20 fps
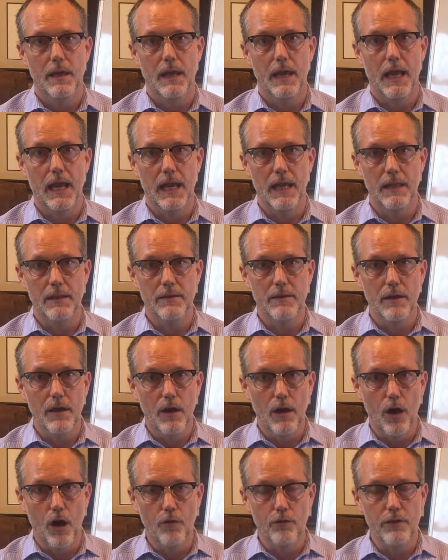And
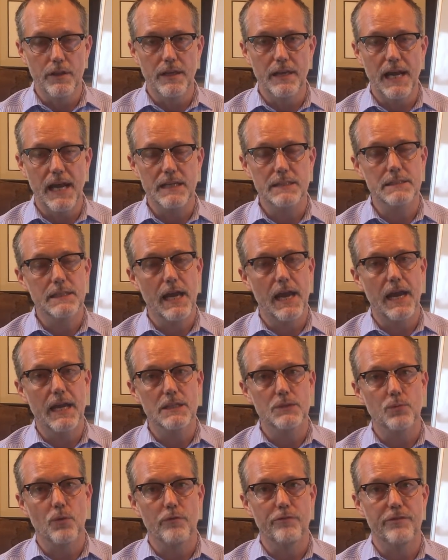over the next
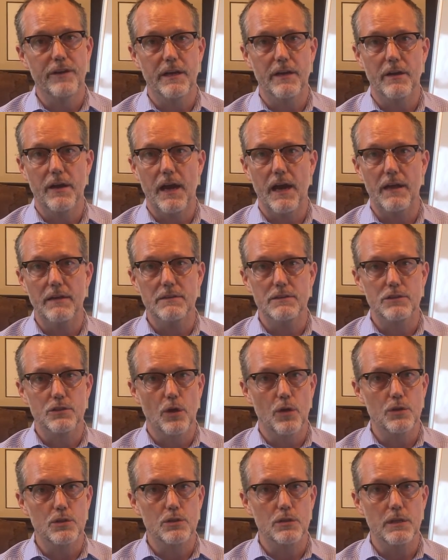days, we'll figure out
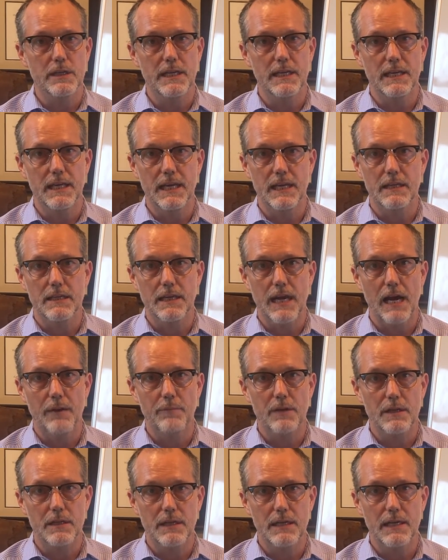socially and
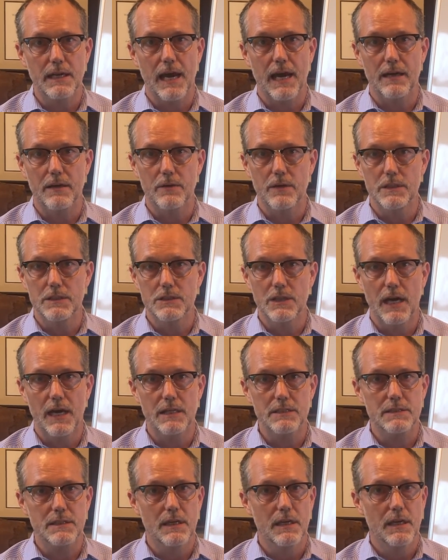economically how to
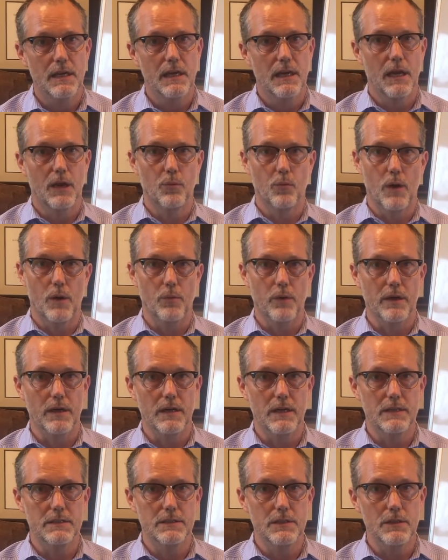adjust and what we're going
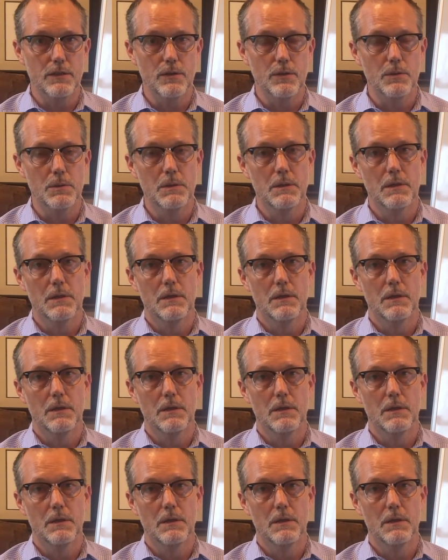to do.